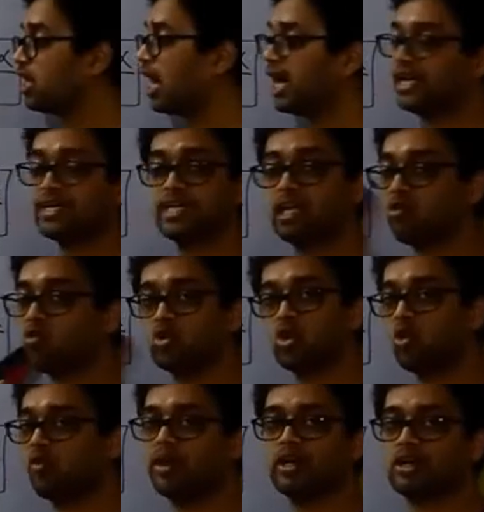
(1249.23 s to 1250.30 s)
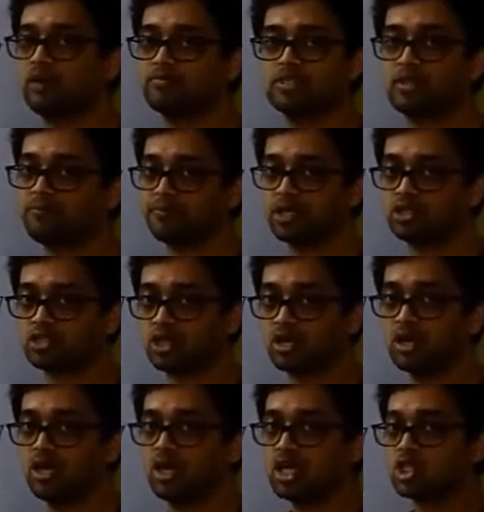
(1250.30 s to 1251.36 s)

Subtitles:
The height nowhere comes in picture.